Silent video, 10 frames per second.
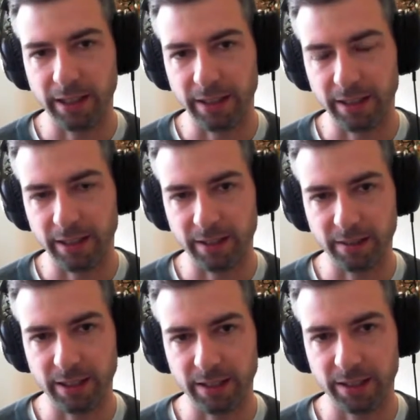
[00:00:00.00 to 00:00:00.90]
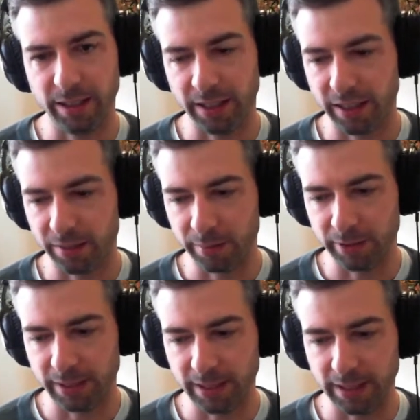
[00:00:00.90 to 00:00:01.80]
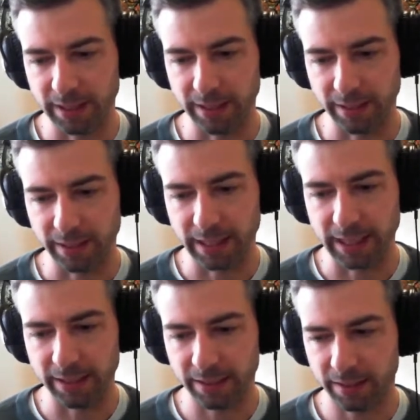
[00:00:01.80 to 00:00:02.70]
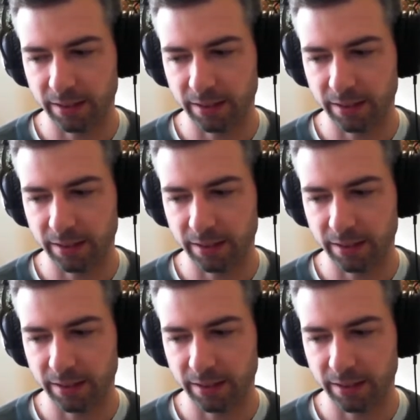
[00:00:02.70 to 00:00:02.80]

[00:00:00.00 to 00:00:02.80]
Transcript: And it's talking about this idea that